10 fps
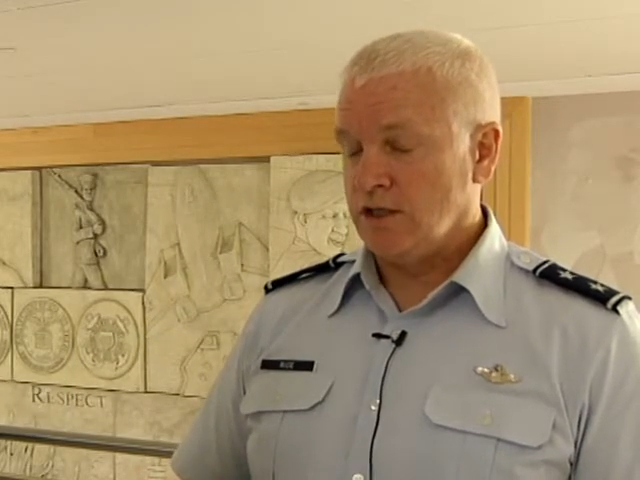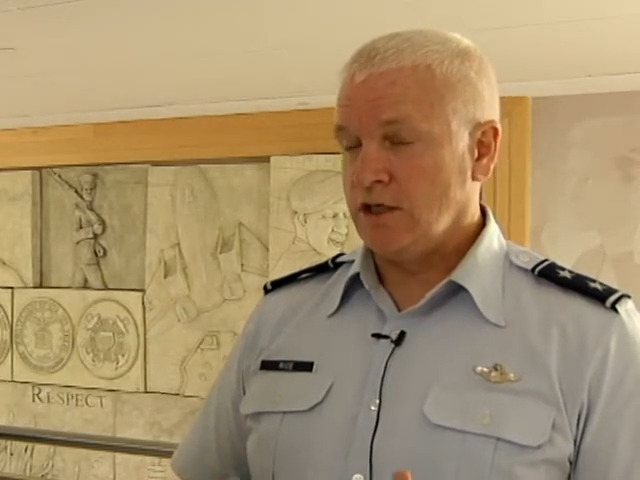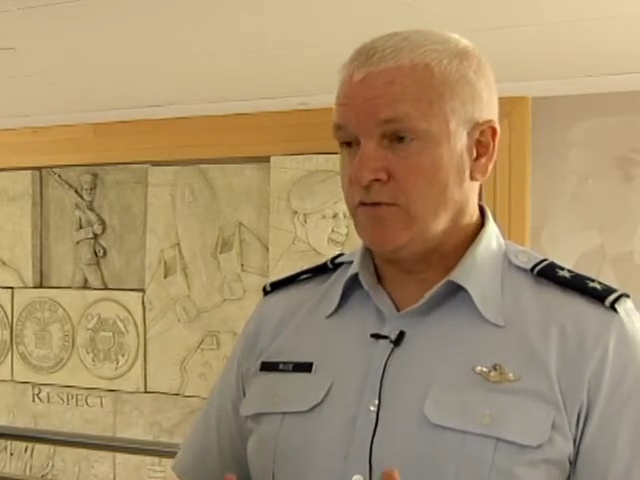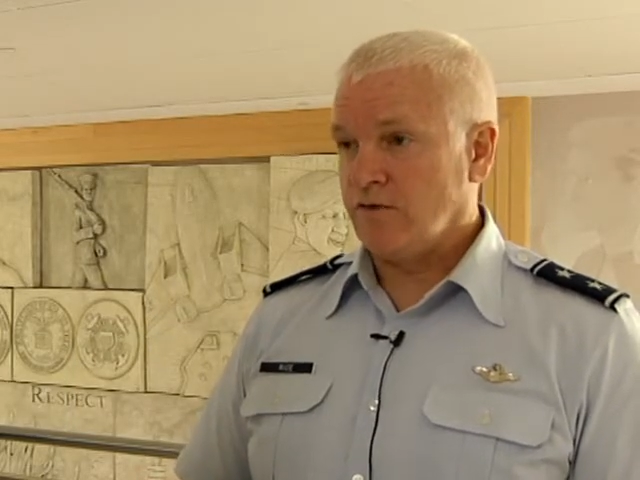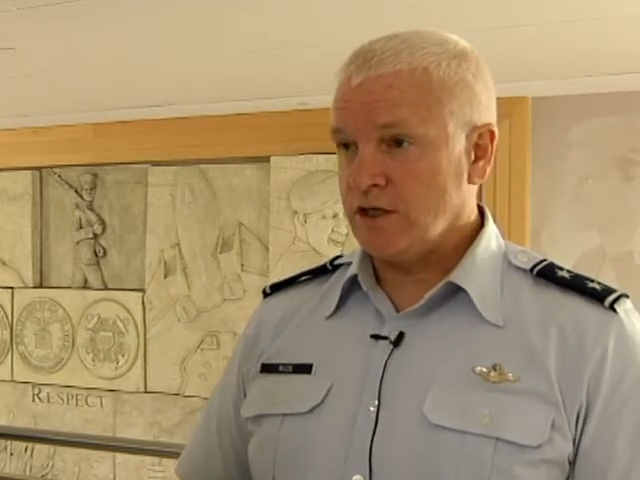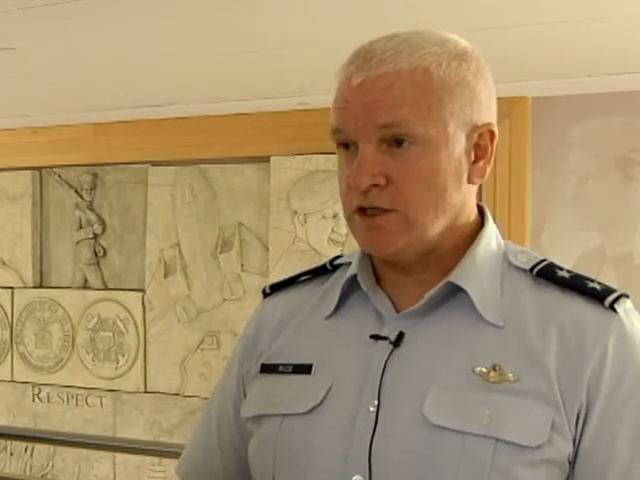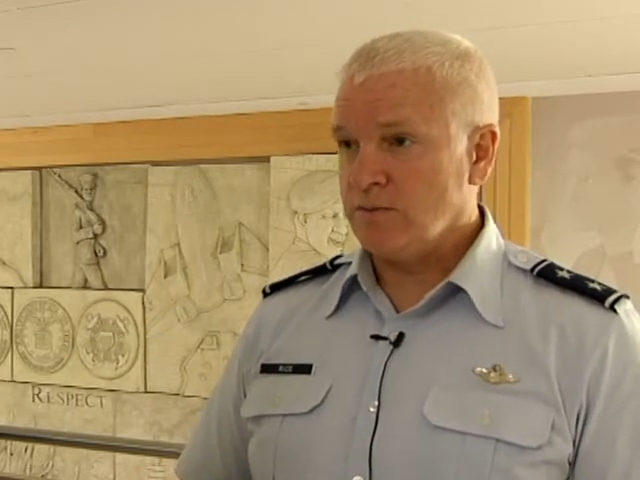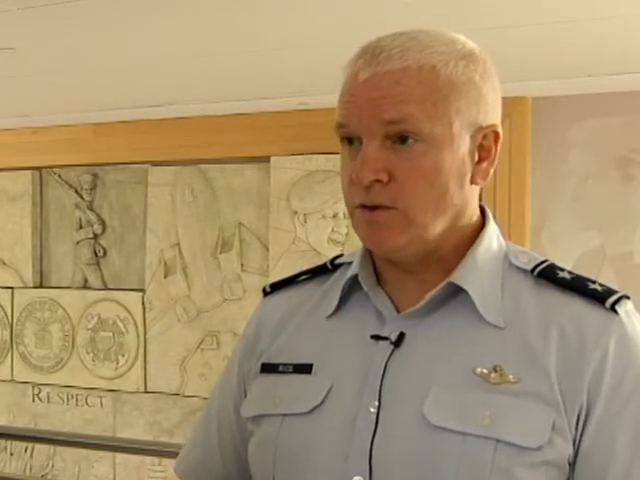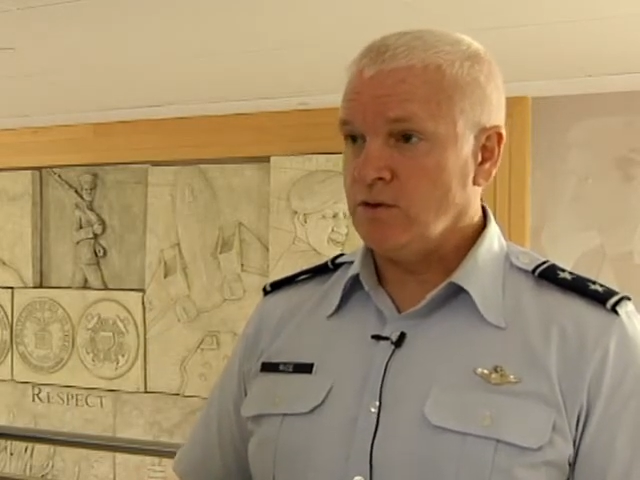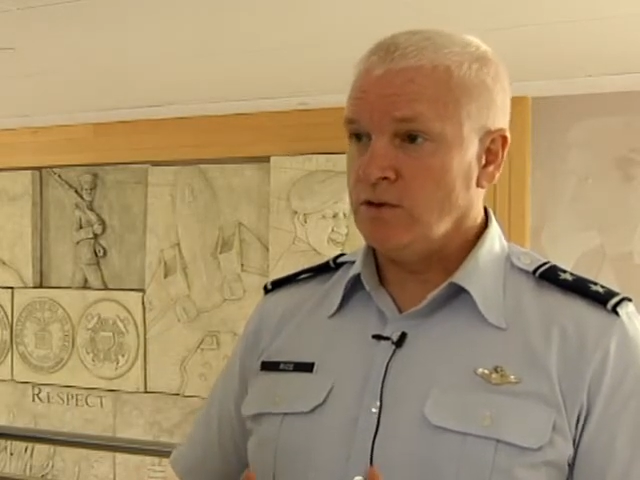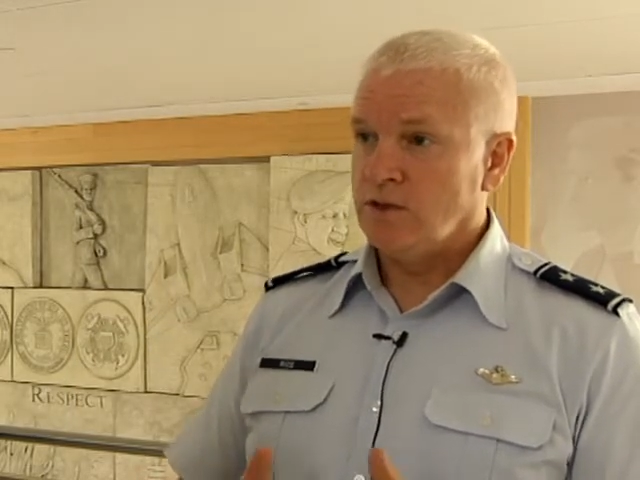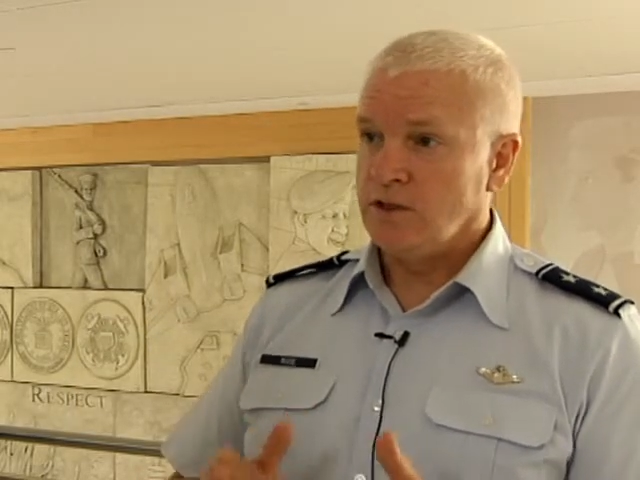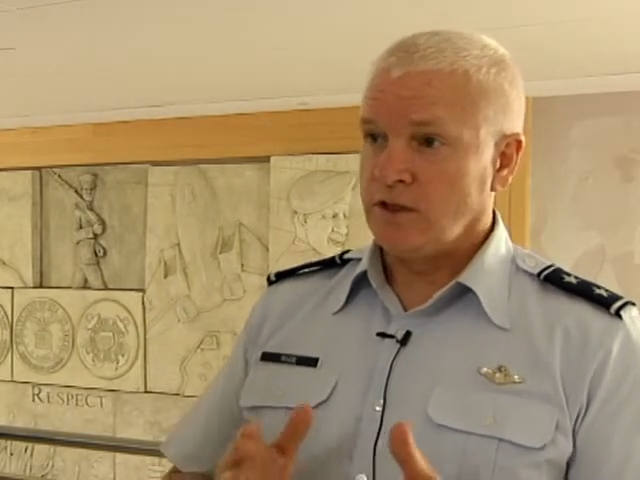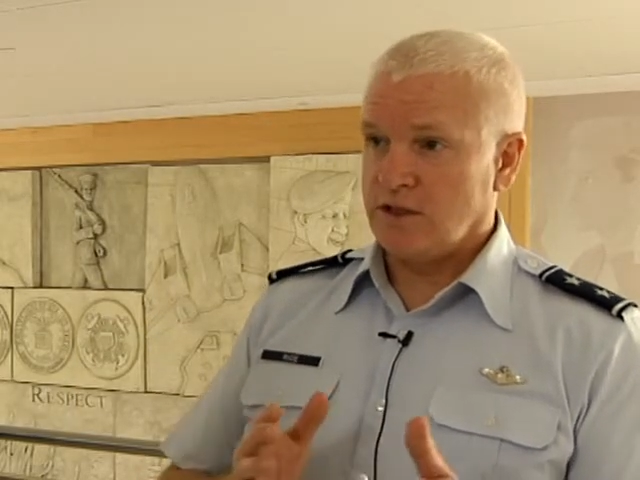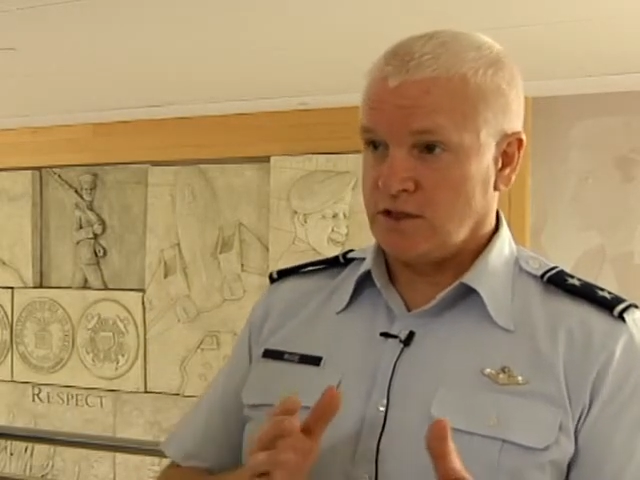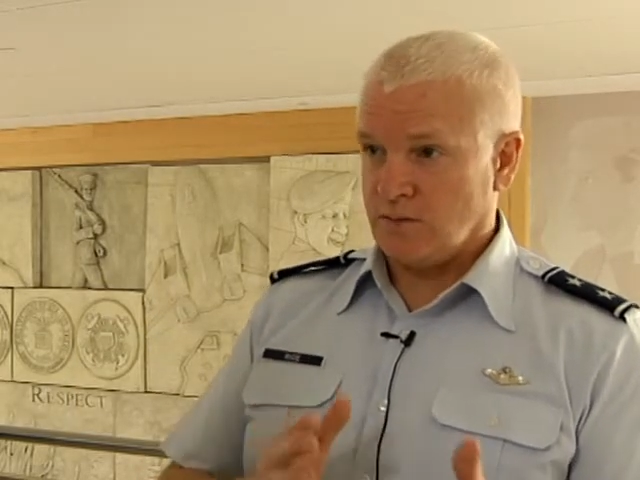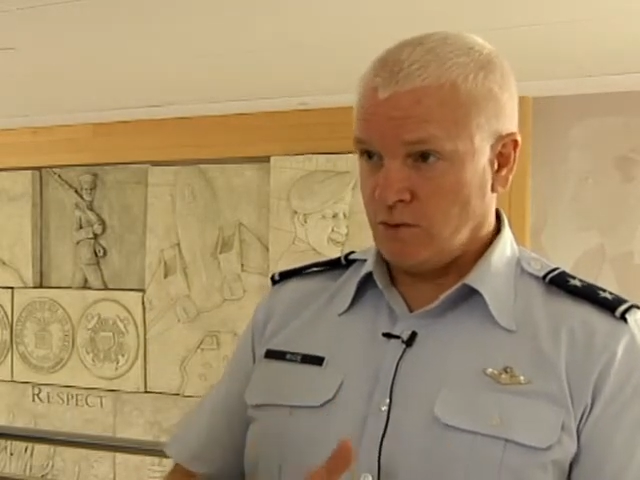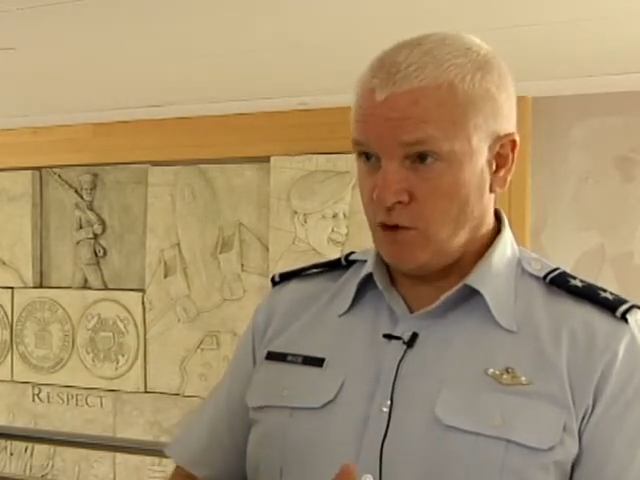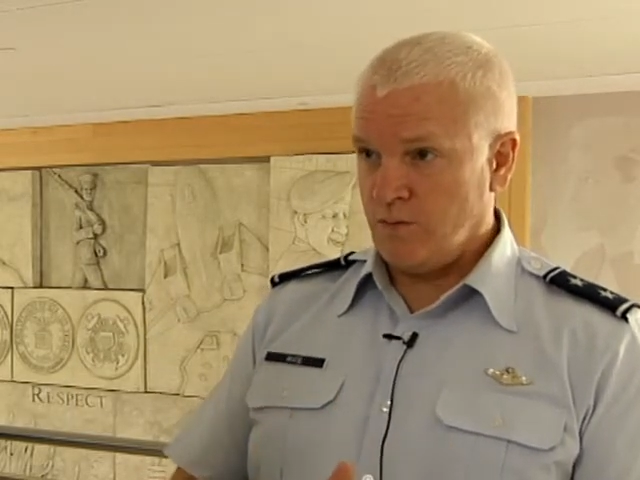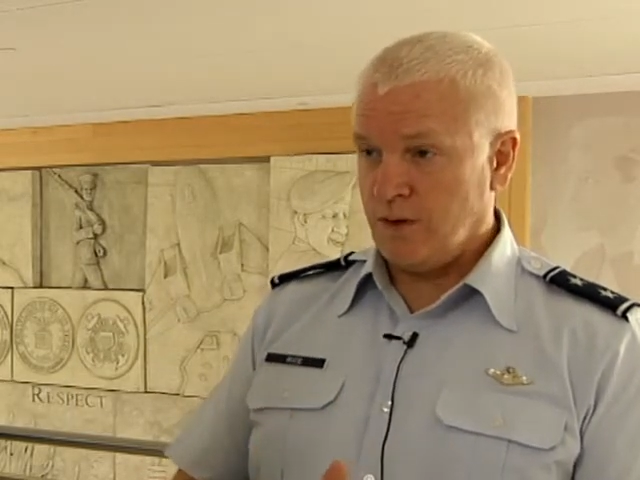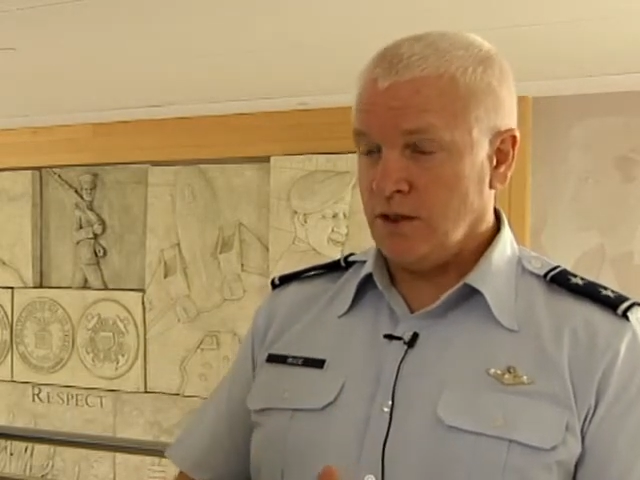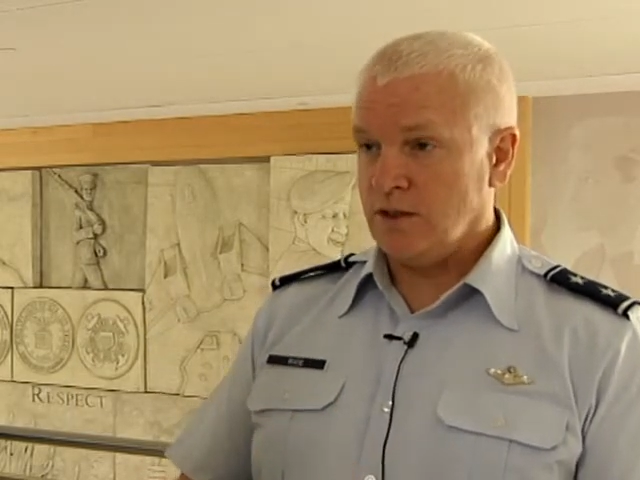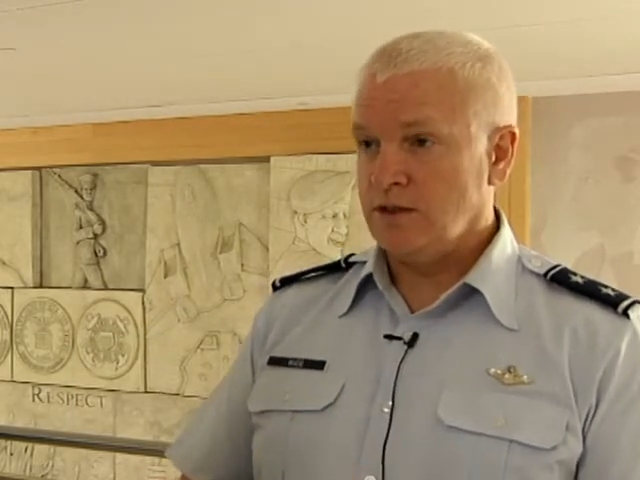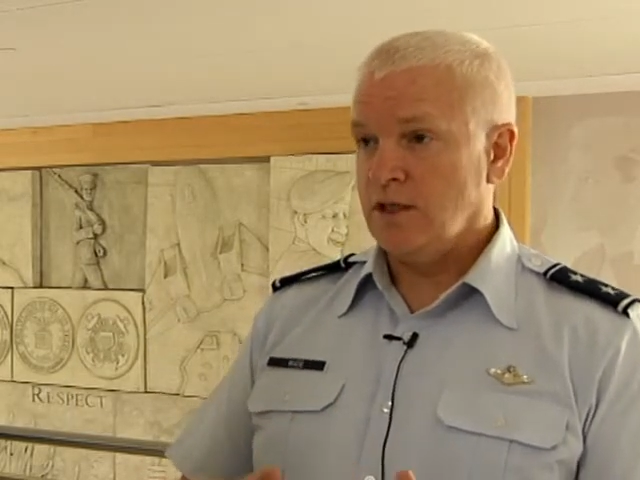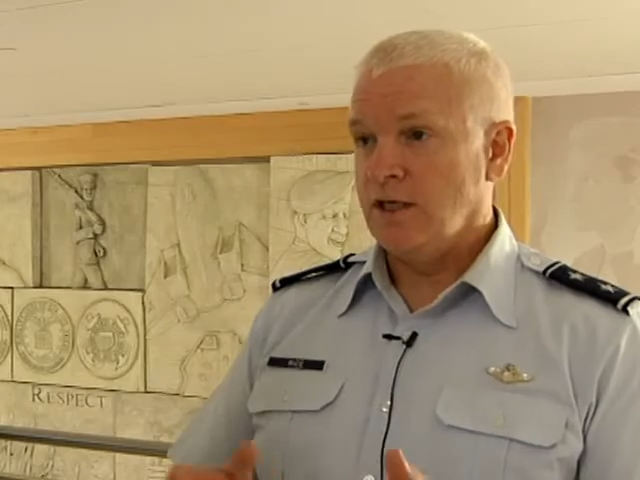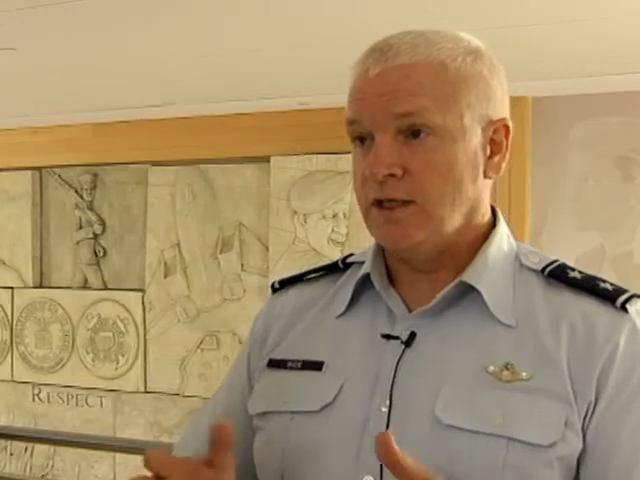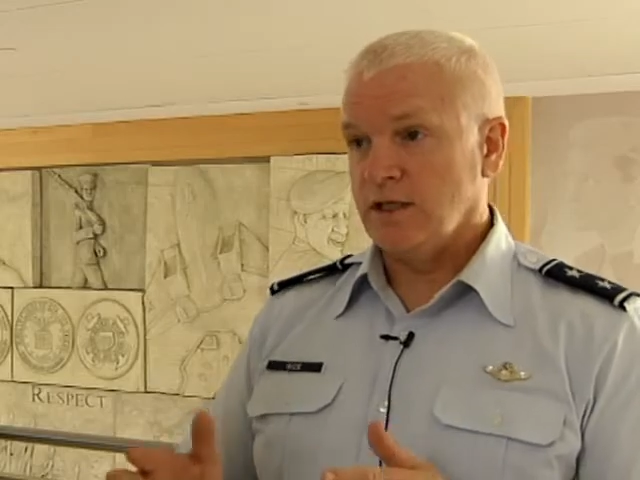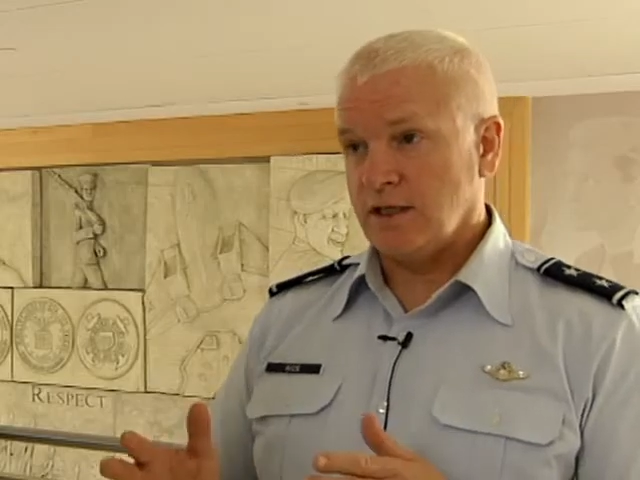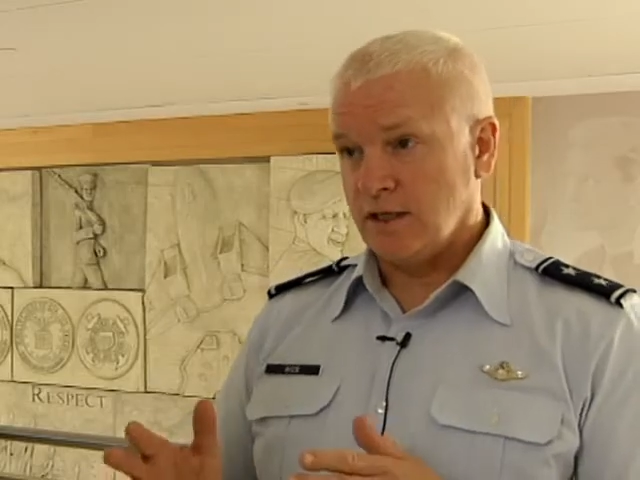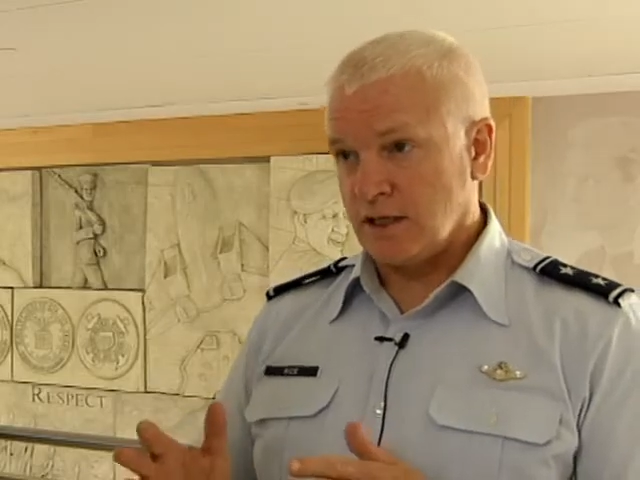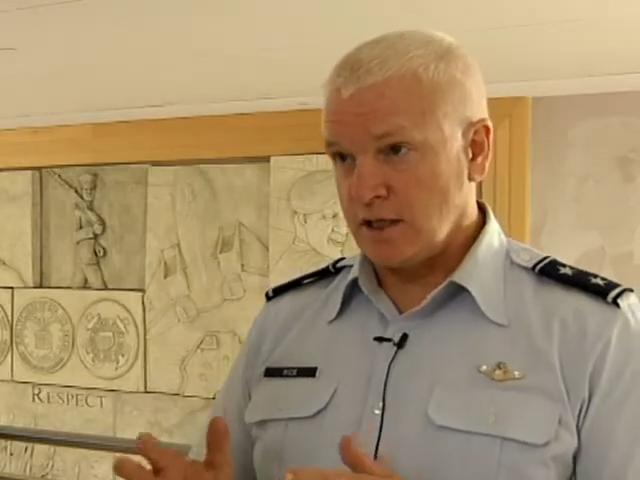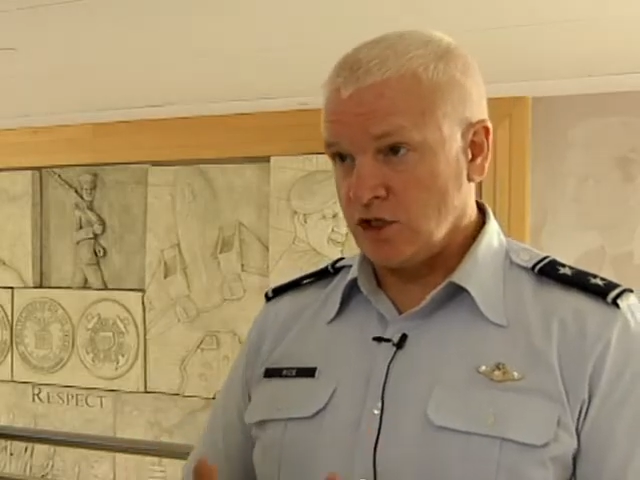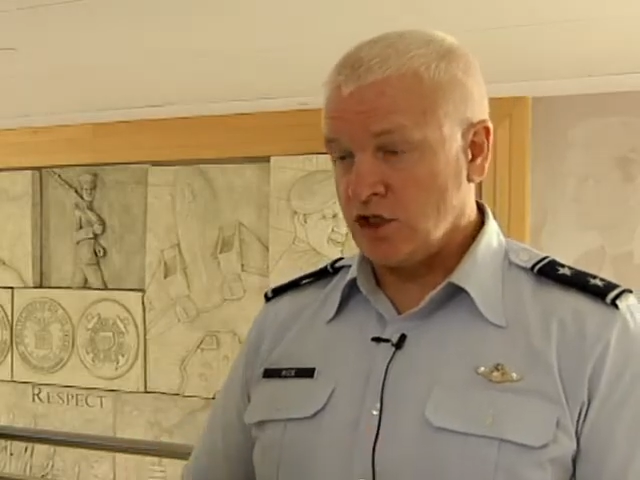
yet flexible, that's appropriate, that, that can